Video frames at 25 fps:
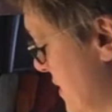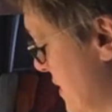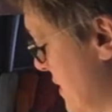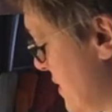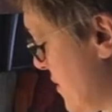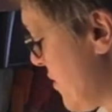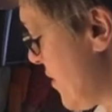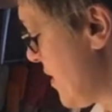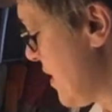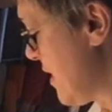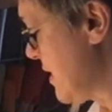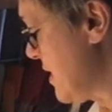
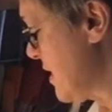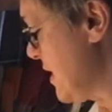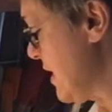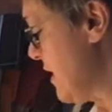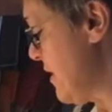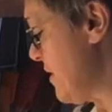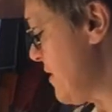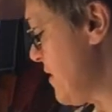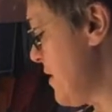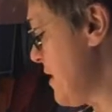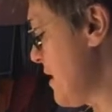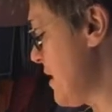Starting to
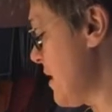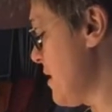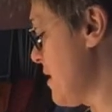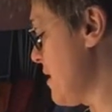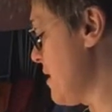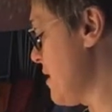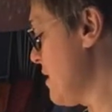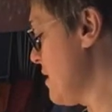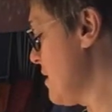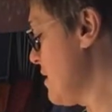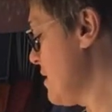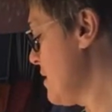get thick.
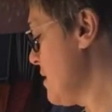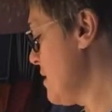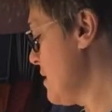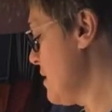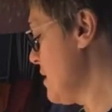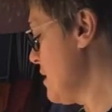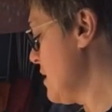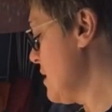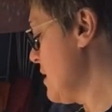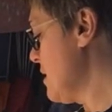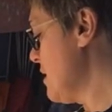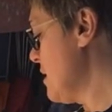
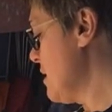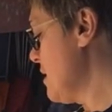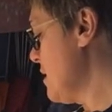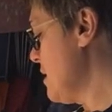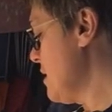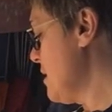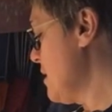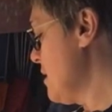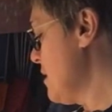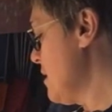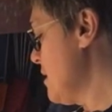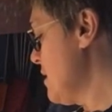
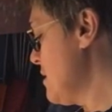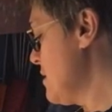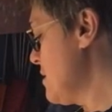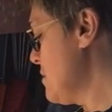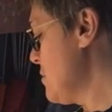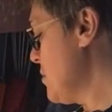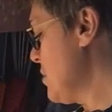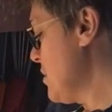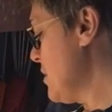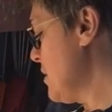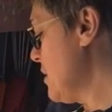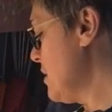Let's
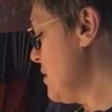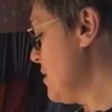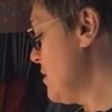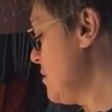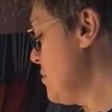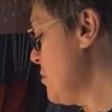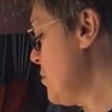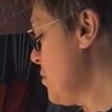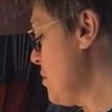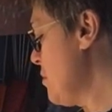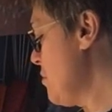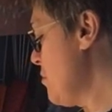put a little
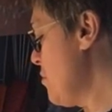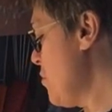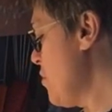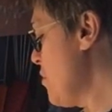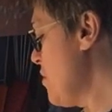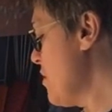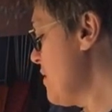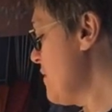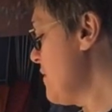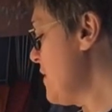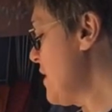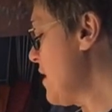bit
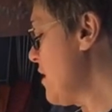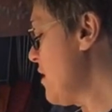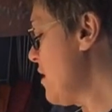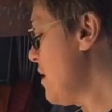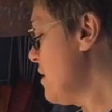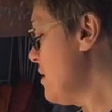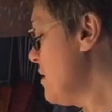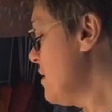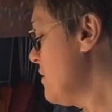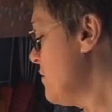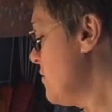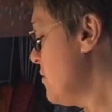more of that
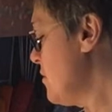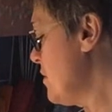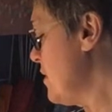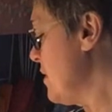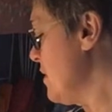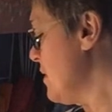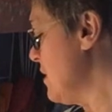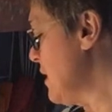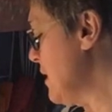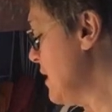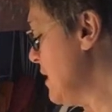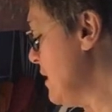olive
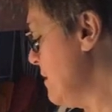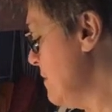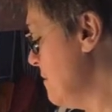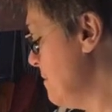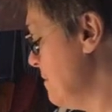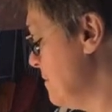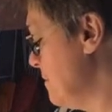oil in.